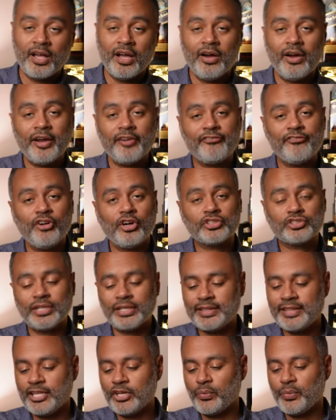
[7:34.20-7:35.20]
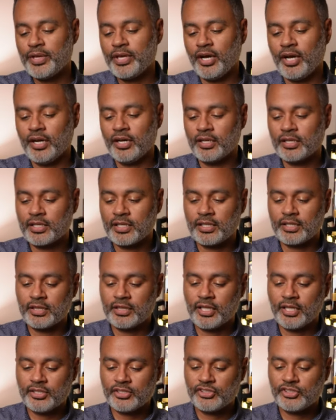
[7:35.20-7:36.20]
All right, folks, I think we are
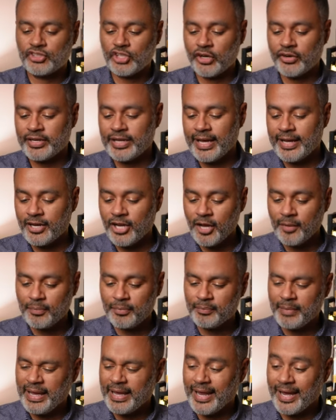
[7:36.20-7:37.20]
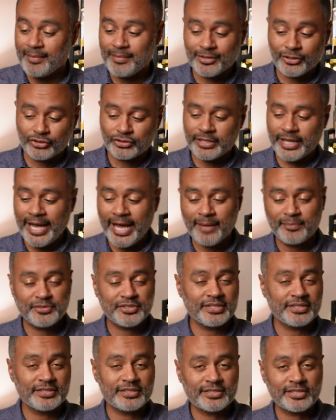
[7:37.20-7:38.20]
done stirring that up. Man, those
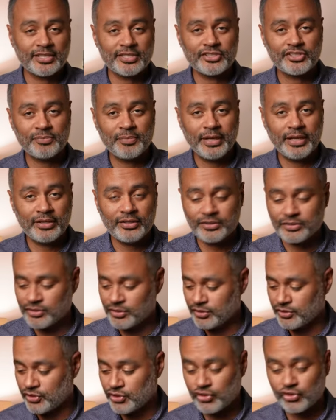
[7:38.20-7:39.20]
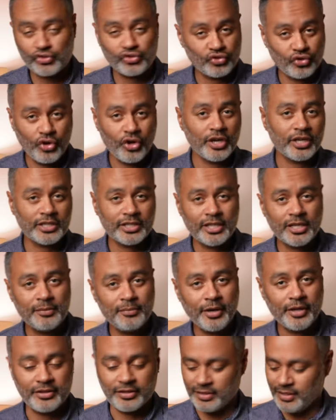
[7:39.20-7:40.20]
absinthe smells are stronger than a
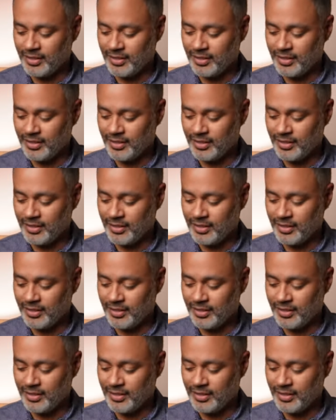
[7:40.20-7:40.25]
mother.